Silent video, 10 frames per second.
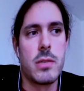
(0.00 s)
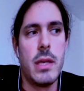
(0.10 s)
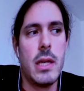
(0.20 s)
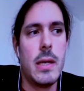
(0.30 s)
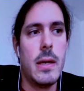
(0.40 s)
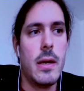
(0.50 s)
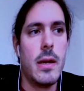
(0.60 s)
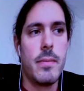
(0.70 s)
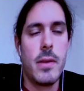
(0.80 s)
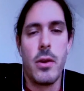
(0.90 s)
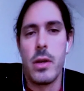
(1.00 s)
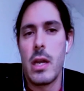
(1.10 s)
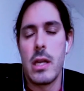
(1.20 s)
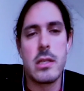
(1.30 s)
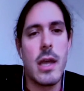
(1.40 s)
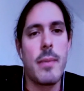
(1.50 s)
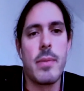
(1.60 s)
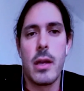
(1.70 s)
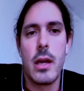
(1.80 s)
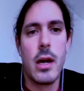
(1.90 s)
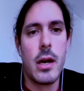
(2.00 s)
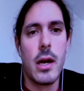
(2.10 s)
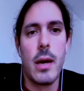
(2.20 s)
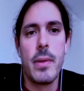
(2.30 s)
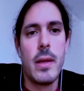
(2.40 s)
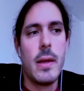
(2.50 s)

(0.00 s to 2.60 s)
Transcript: be, getting stabbed and cut up.